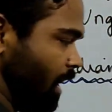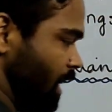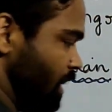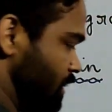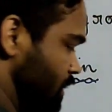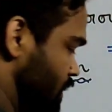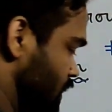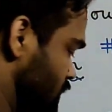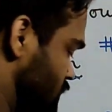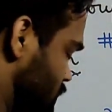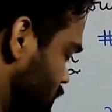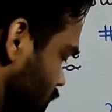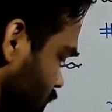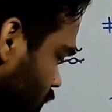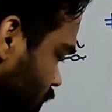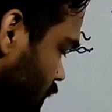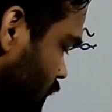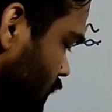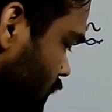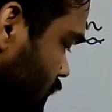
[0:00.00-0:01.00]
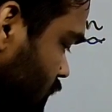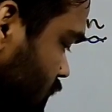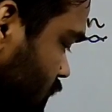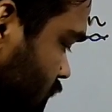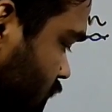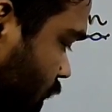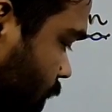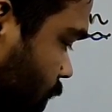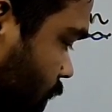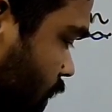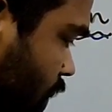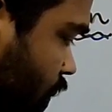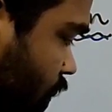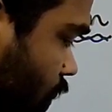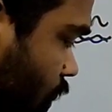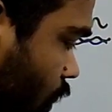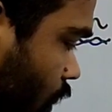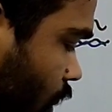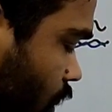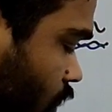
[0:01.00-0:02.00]
and this sum of
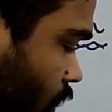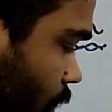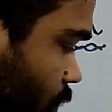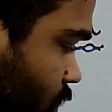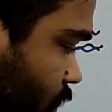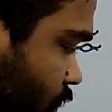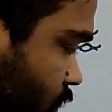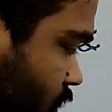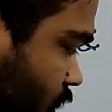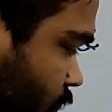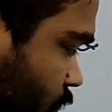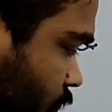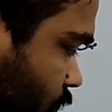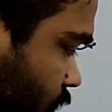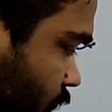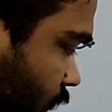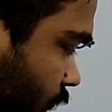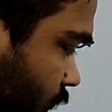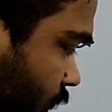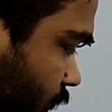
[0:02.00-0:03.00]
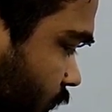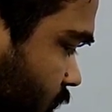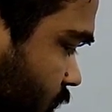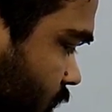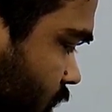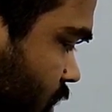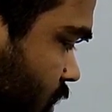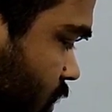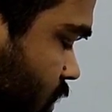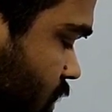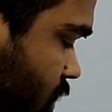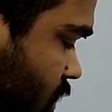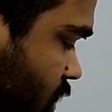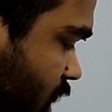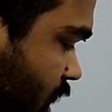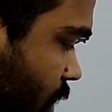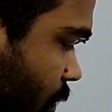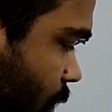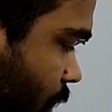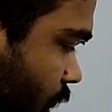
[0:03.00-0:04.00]
all the observation we write as
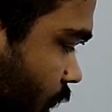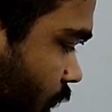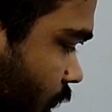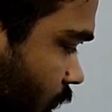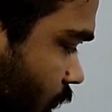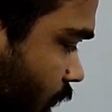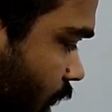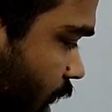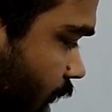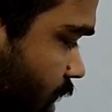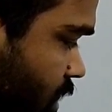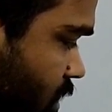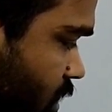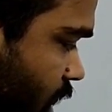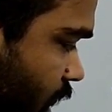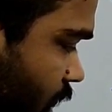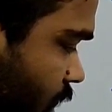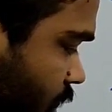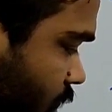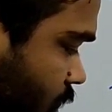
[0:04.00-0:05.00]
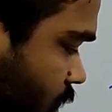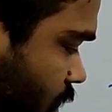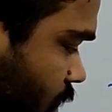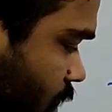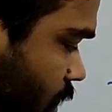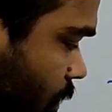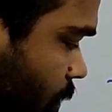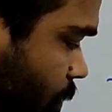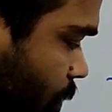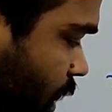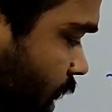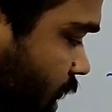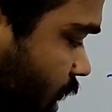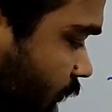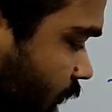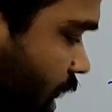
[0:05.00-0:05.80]
sigma xi by